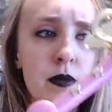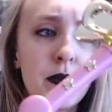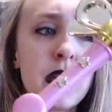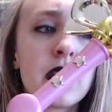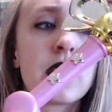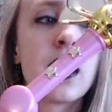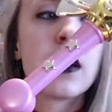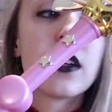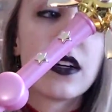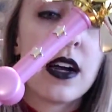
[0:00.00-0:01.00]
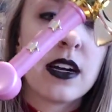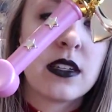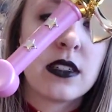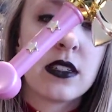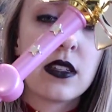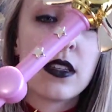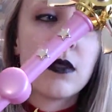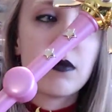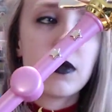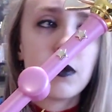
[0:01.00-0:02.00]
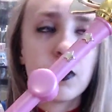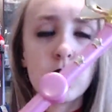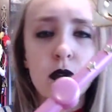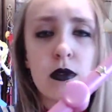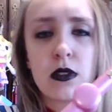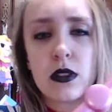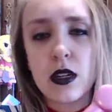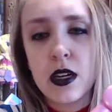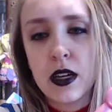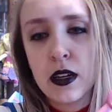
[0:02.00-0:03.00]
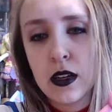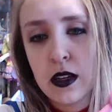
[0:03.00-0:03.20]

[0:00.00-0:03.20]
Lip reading: pink color as the moon stick.